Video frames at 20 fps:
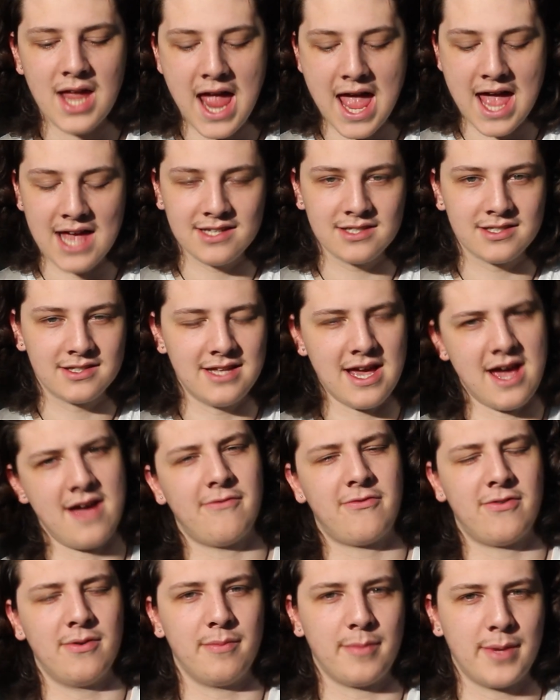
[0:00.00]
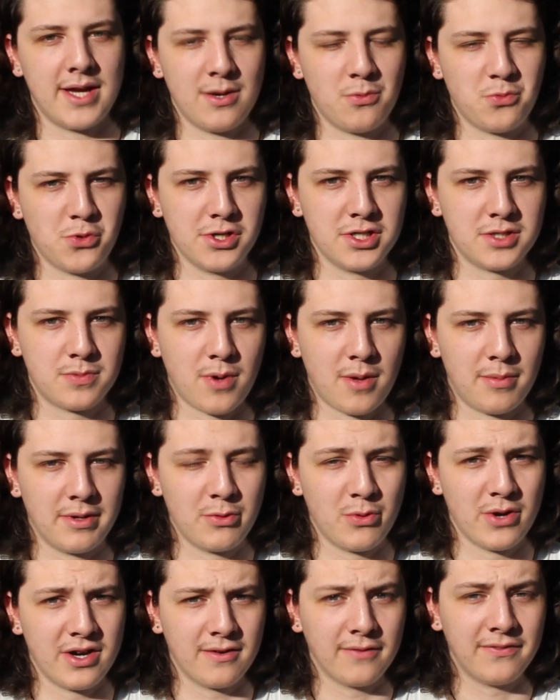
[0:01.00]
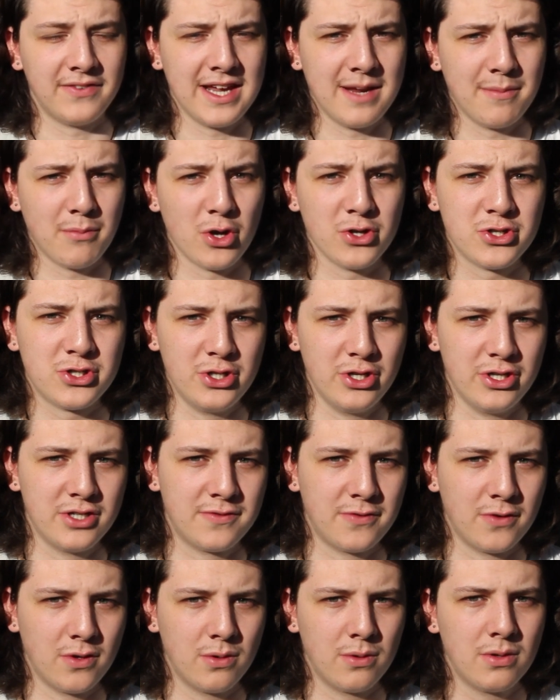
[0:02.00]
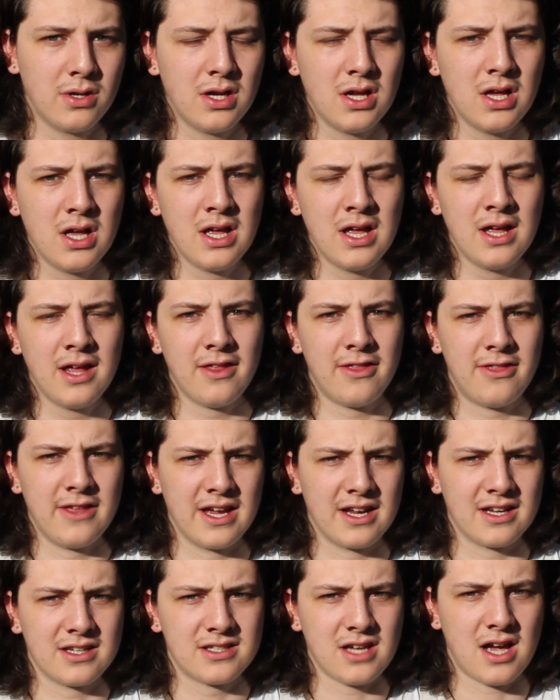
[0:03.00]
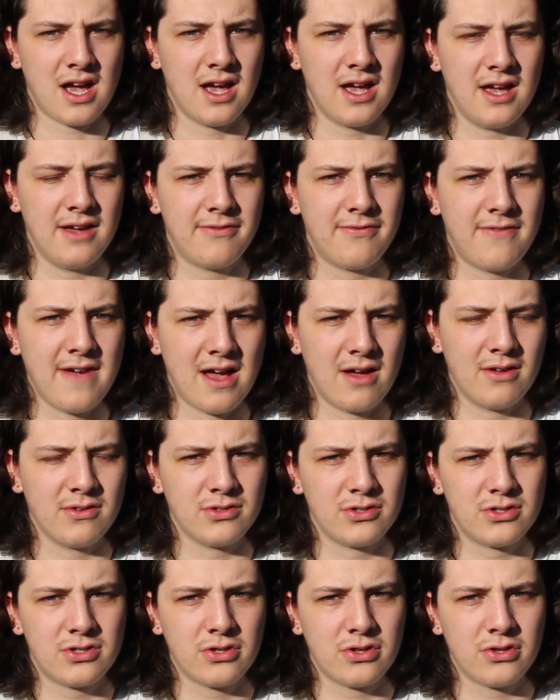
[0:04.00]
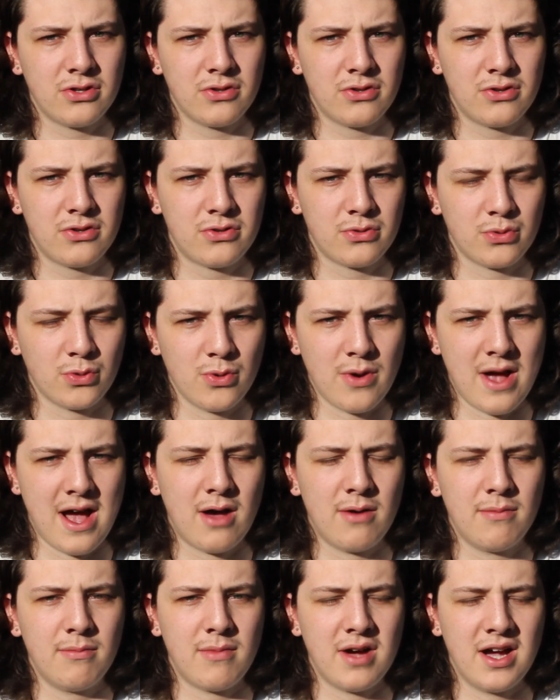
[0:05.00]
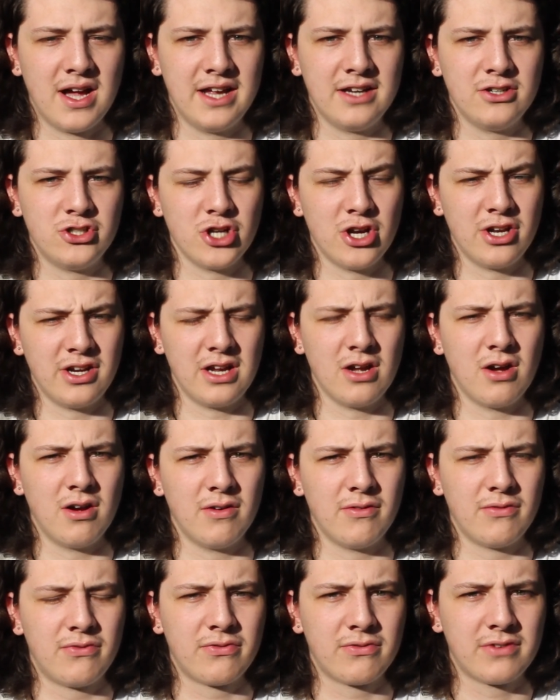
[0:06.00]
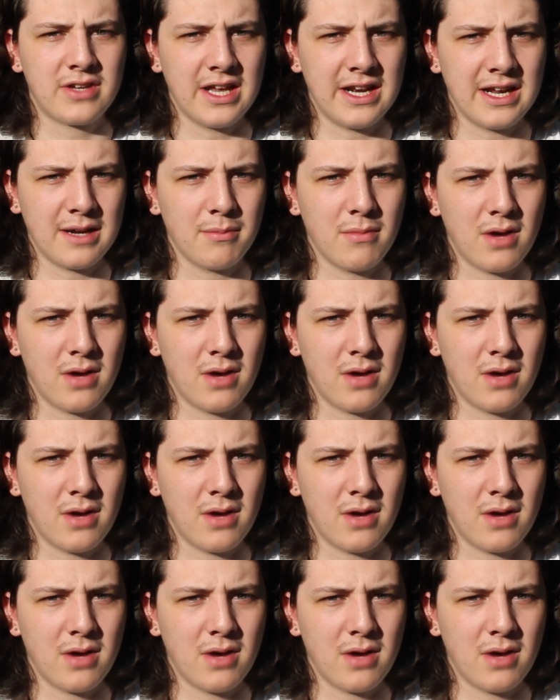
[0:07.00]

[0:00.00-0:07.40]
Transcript: as that for me was probably one of the most useful things I found throughout my journey of getting